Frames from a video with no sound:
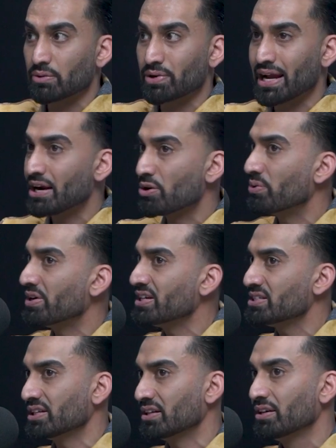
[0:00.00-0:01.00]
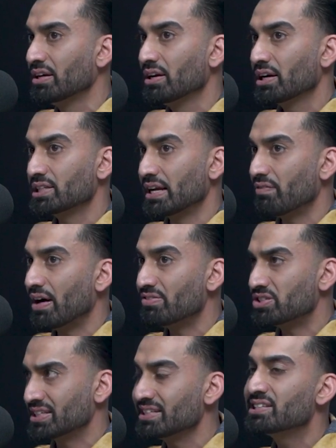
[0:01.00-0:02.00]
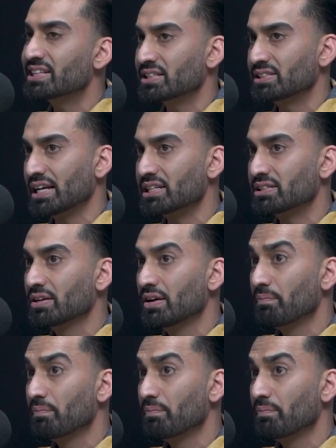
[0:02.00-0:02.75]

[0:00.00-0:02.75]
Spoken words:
when I know it isn't. Because I've seen success